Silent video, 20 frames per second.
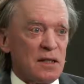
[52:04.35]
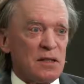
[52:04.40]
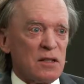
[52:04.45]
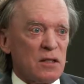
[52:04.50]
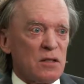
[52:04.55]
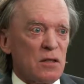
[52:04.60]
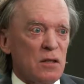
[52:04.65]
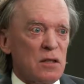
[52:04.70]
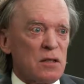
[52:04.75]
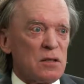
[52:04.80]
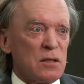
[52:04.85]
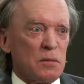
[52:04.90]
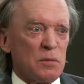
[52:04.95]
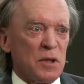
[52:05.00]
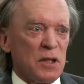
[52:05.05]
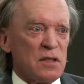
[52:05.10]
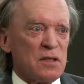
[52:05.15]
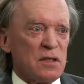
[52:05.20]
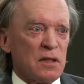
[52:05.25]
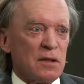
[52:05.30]
a toss-up.
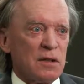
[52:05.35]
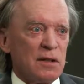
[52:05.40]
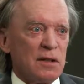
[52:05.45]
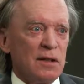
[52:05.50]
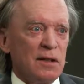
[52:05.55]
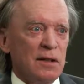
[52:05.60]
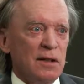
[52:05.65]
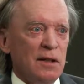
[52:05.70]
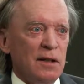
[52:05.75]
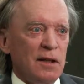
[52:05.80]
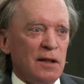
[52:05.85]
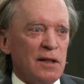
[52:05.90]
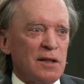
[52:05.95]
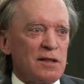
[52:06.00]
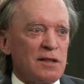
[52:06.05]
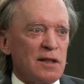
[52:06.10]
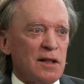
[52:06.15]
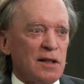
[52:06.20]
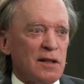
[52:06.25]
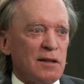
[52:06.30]

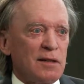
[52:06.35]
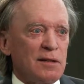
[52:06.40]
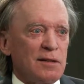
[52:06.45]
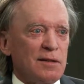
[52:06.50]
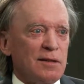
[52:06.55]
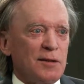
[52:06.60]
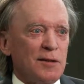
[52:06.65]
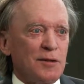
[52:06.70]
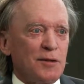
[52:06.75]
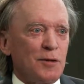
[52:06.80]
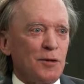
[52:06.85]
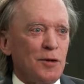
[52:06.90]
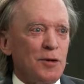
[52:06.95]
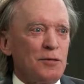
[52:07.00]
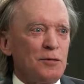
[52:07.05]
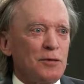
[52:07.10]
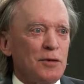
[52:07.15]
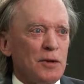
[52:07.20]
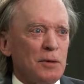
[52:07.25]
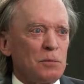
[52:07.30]
It's that coin
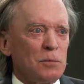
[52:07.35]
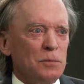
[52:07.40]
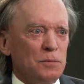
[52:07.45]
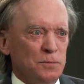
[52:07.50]
flip.